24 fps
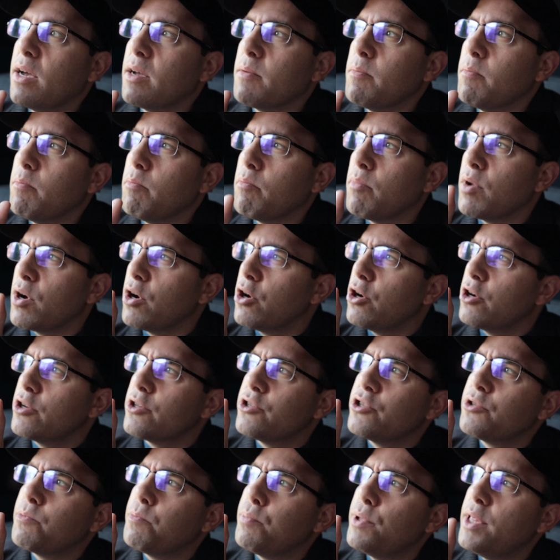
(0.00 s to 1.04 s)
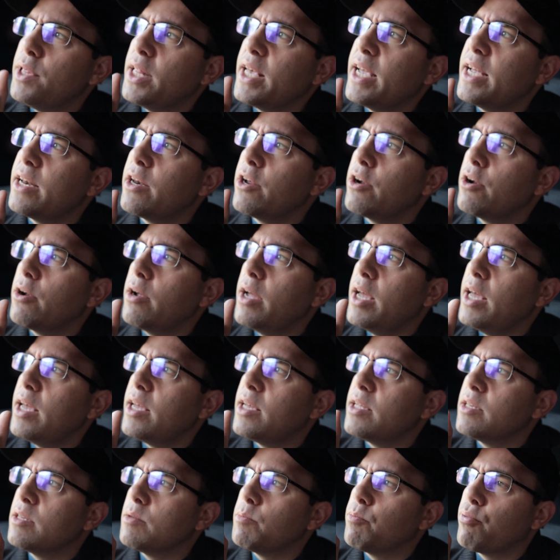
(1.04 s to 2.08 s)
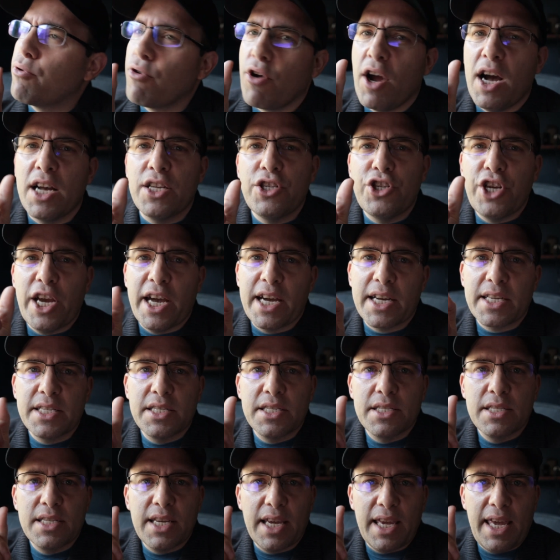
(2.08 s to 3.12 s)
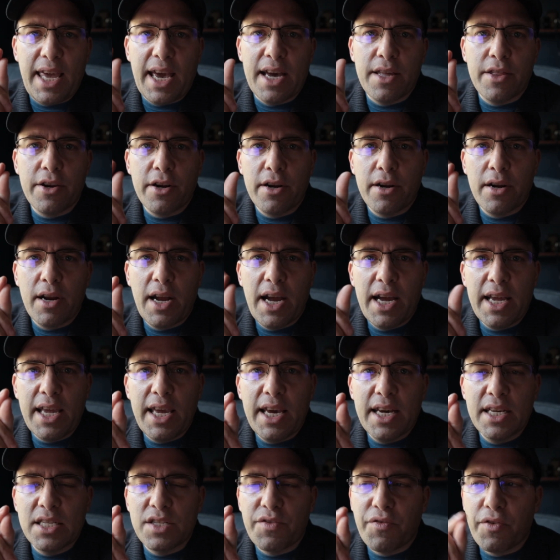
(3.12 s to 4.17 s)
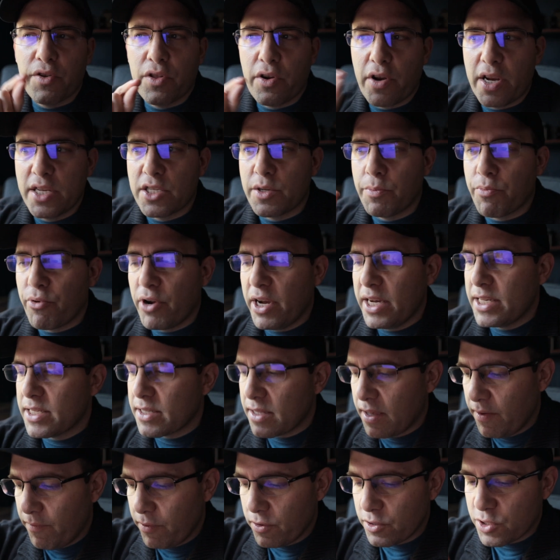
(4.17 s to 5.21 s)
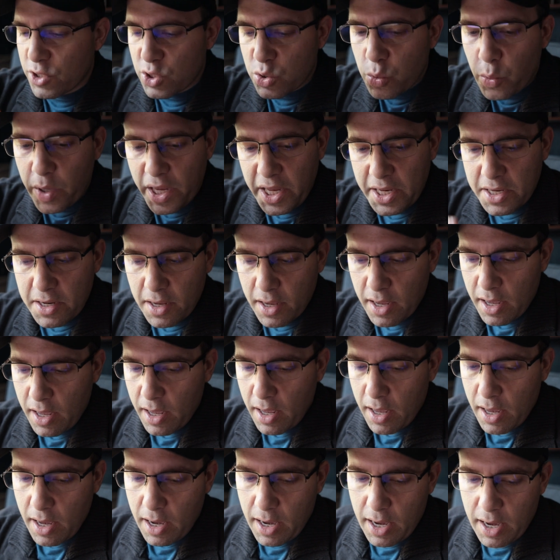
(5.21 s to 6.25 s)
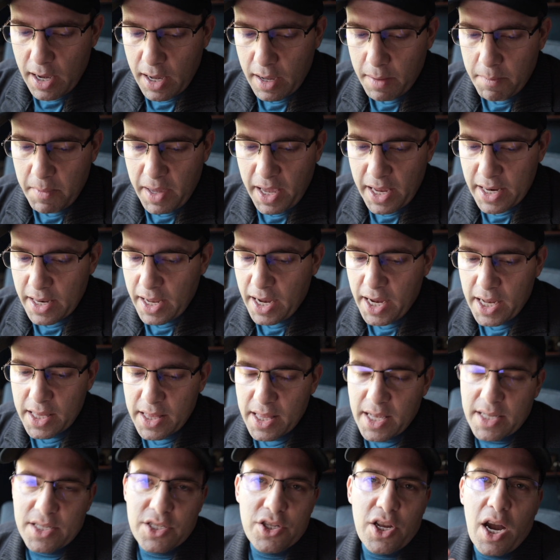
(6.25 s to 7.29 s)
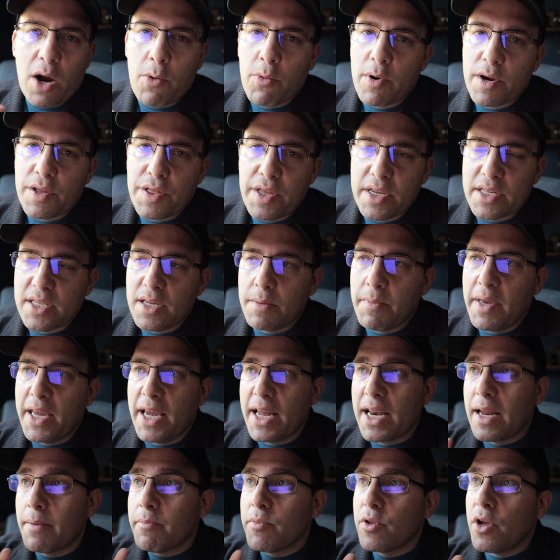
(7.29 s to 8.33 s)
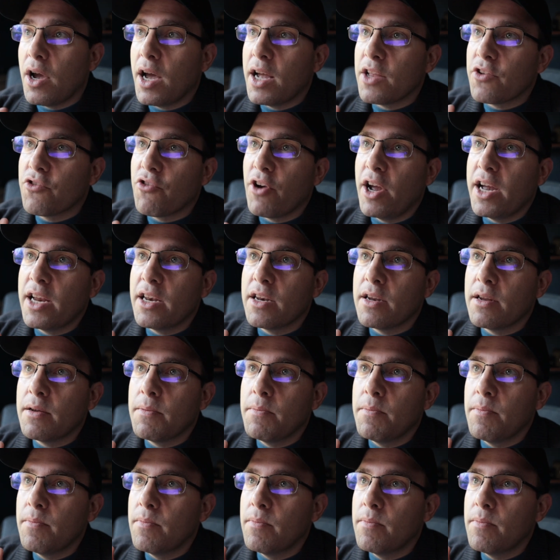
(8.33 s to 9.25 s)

merge Planner and projects together, I guess, for their enterprise level suite. And that's not worth it to me. And I'm not trying to